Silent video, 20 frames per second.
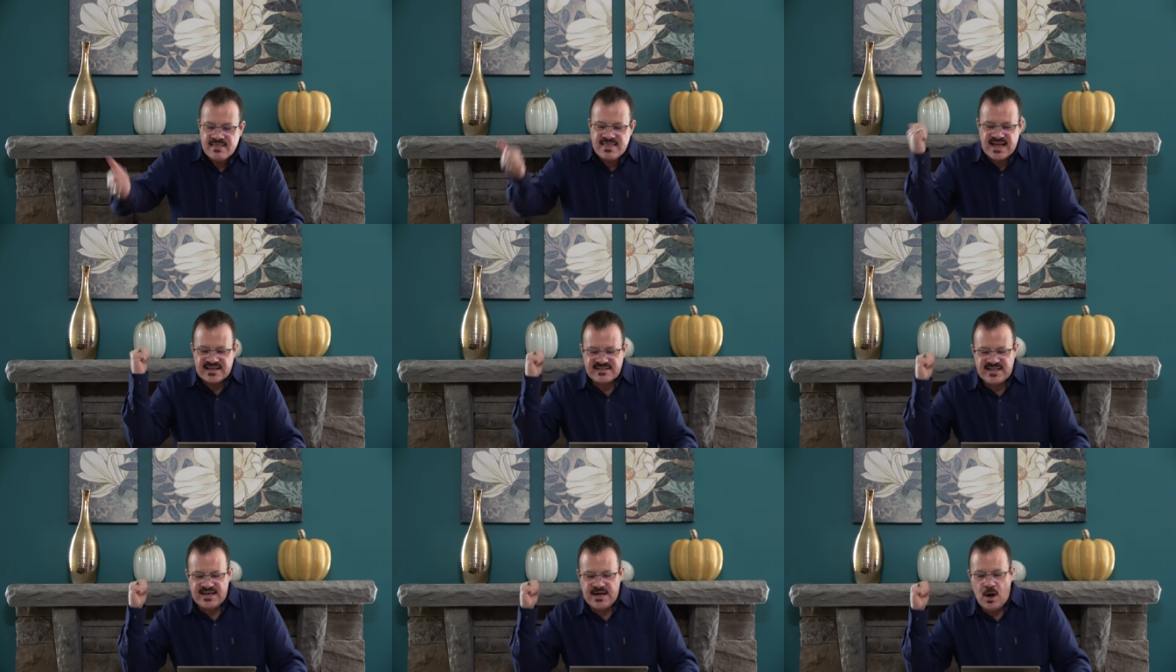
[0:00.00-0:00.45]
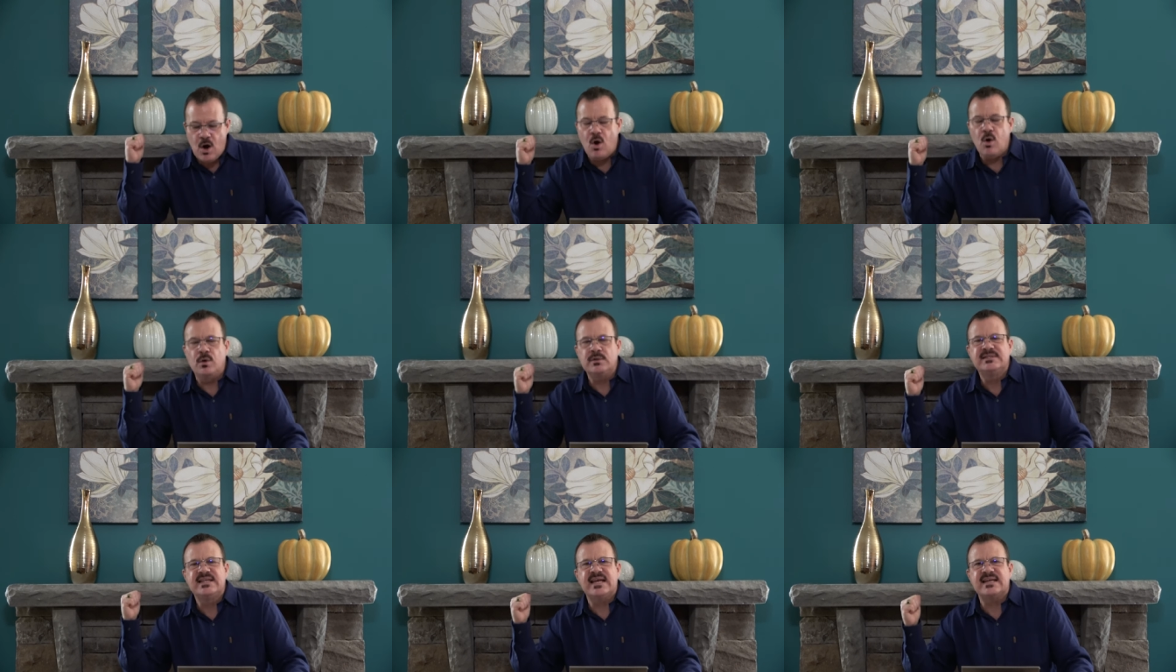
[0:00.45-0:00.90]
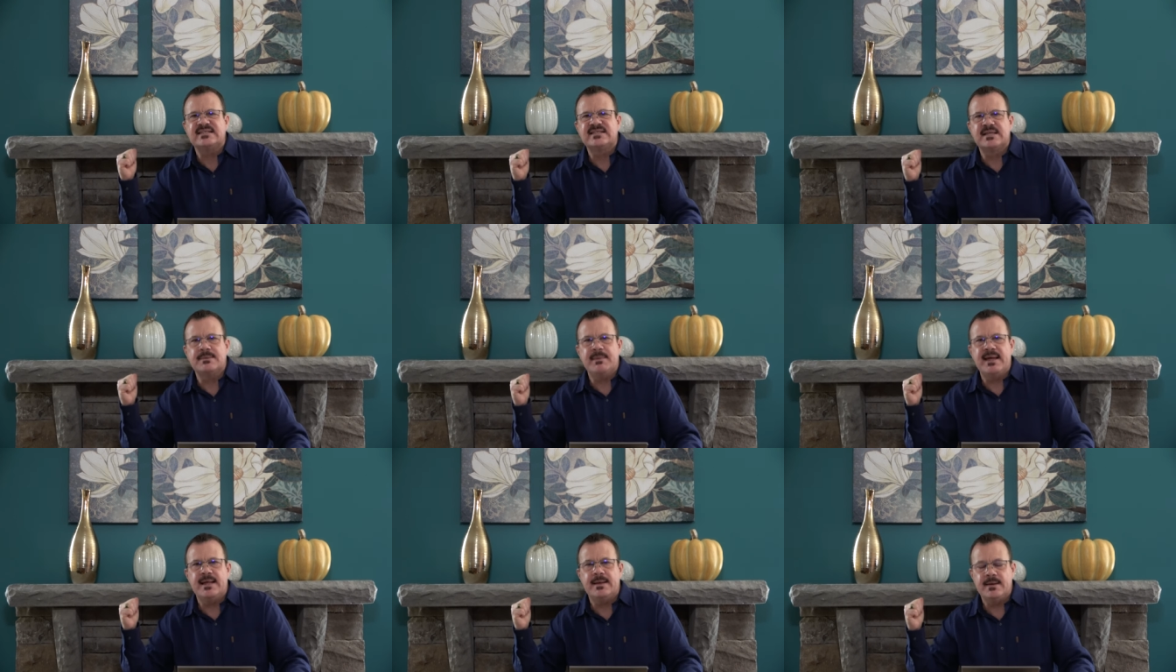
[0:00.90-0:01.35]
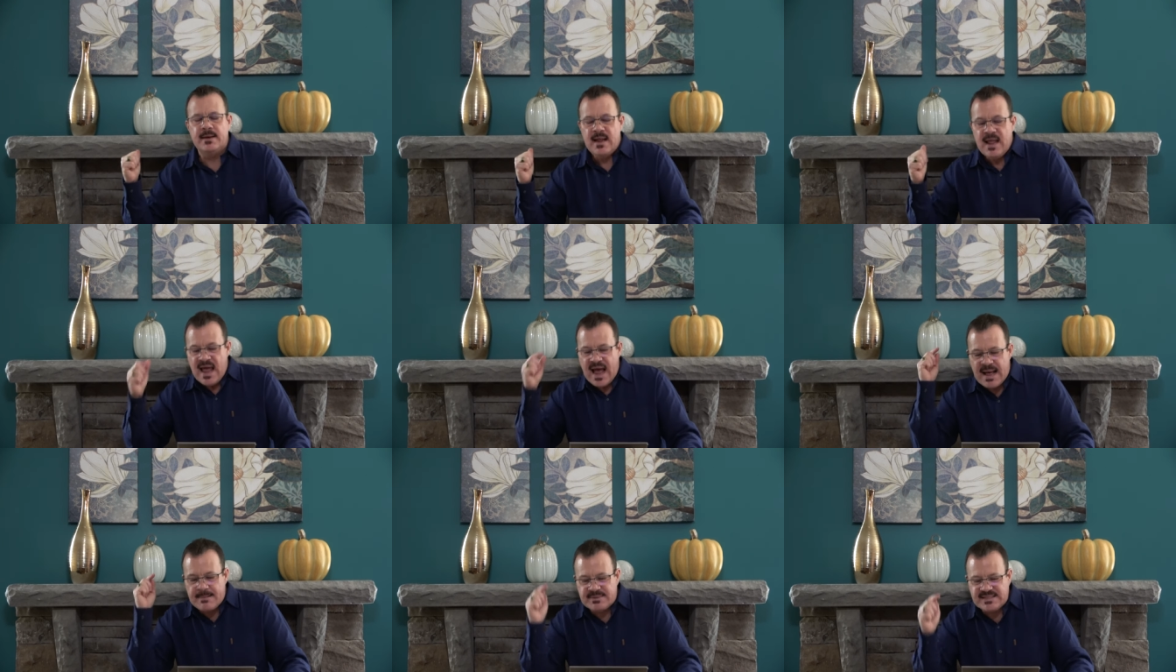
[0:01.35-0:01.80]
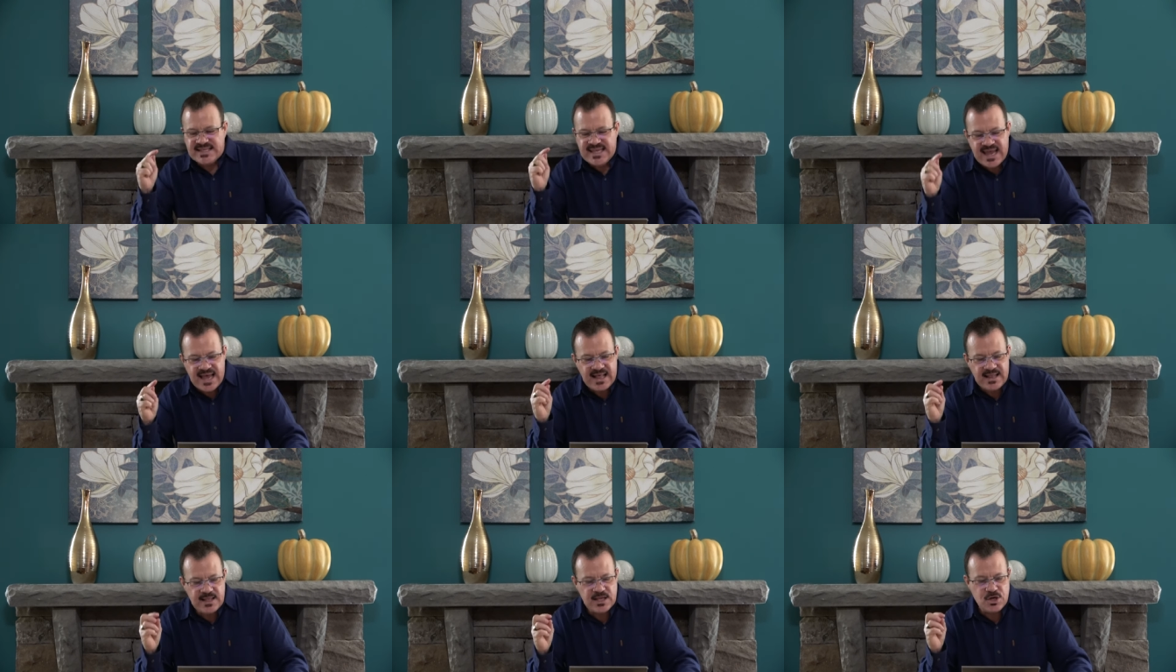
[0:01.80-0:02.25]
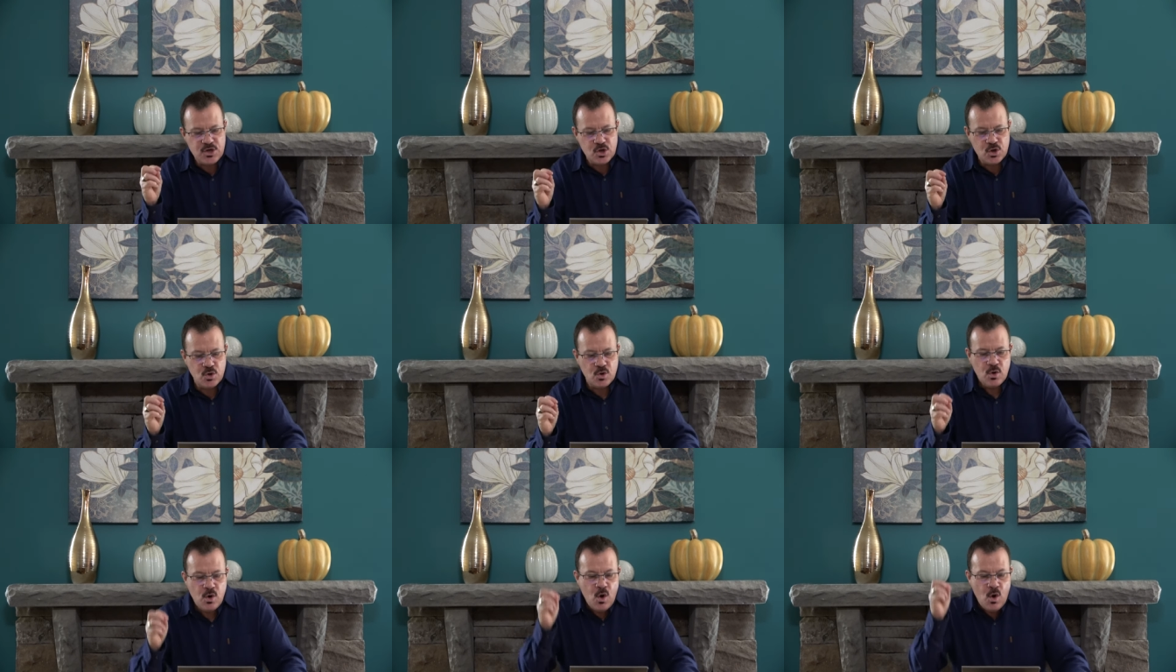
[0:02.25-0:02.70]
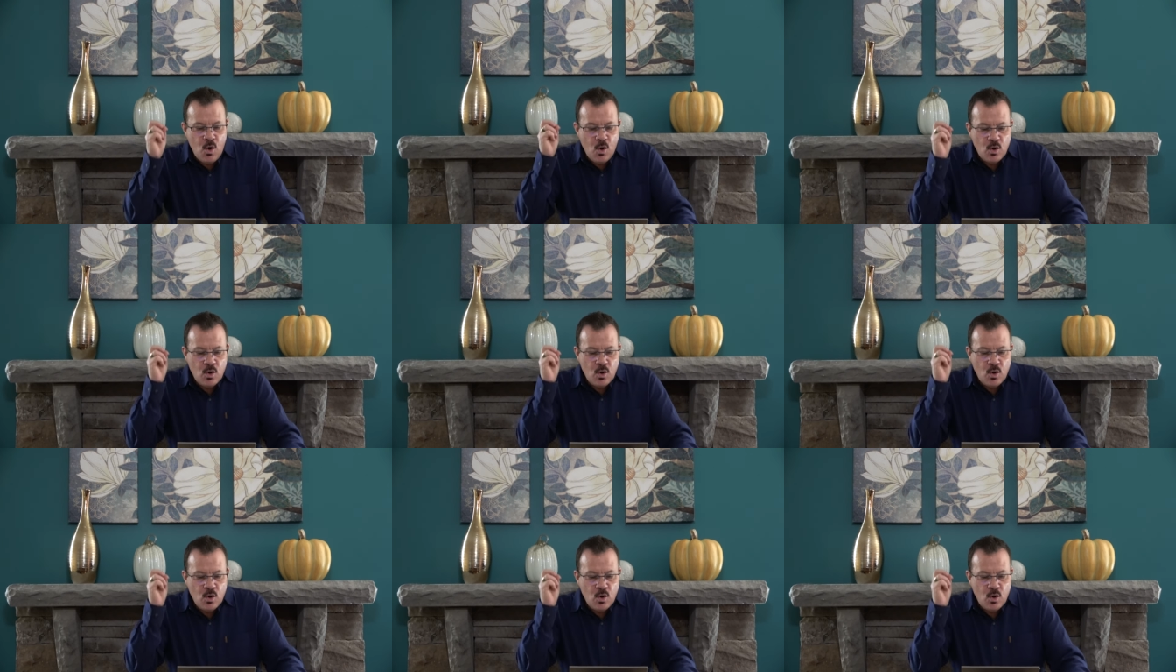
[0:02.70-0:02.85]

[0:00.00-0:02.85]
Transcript: that's in the Old Testament. I'm telling you,